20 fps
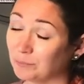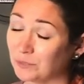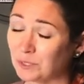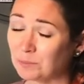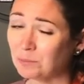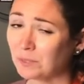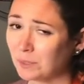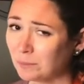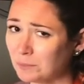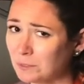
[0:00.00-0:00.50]

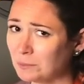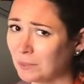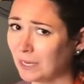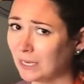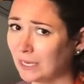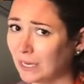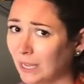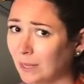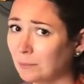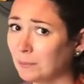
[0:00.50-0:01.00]
Sometimes
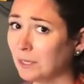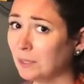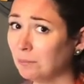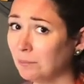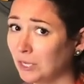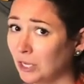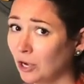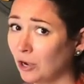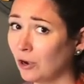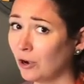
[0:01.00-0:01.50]
bedtime can
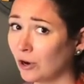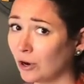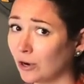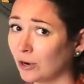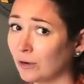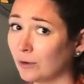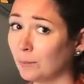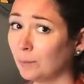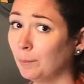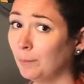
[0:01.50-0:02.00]
be
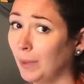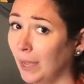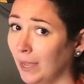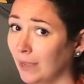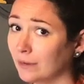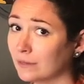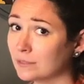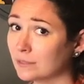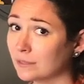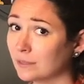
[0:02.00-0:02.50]
hard,
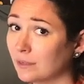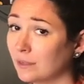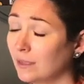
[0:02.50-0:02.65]
but